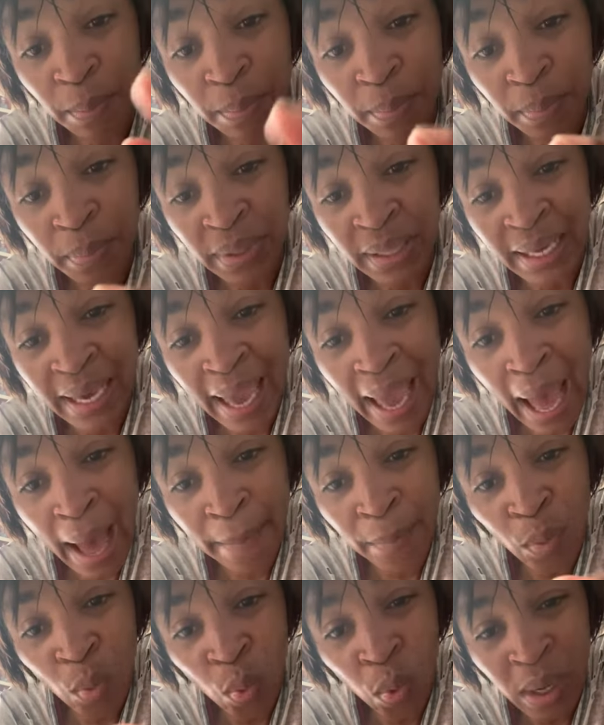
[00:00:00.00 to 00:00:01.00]
but the
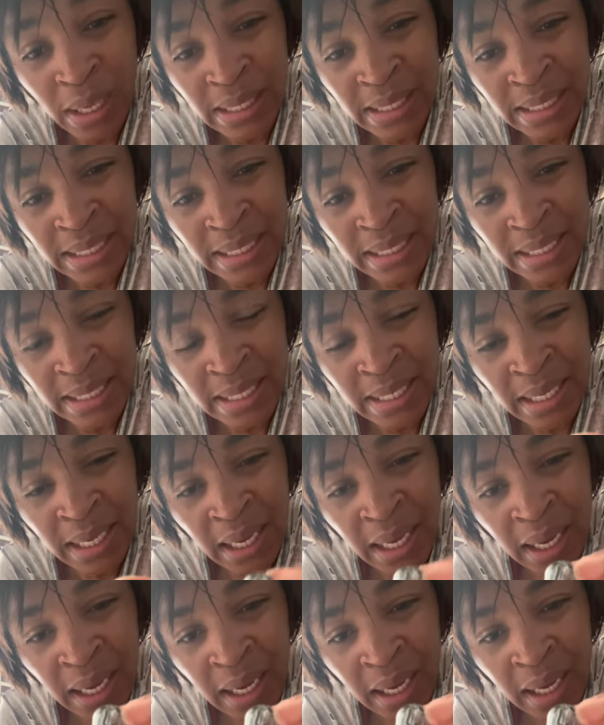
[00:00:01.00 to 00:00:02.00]
cap wasn't
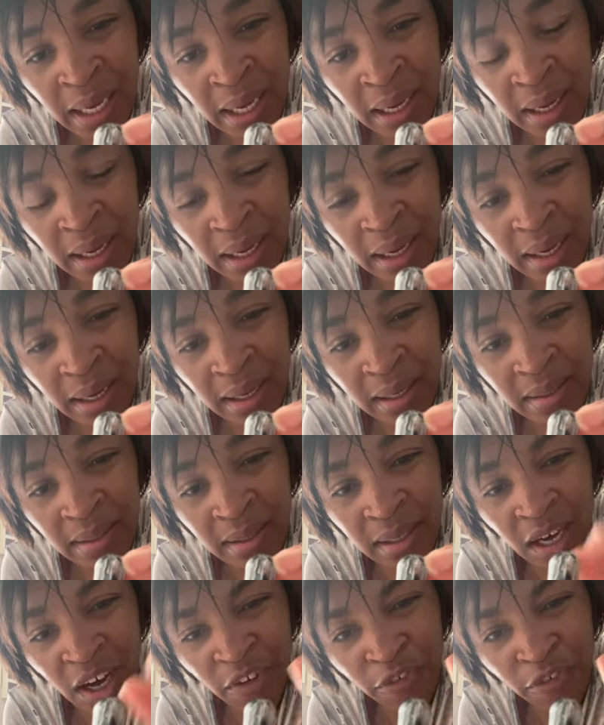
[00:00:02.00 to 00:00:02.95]
a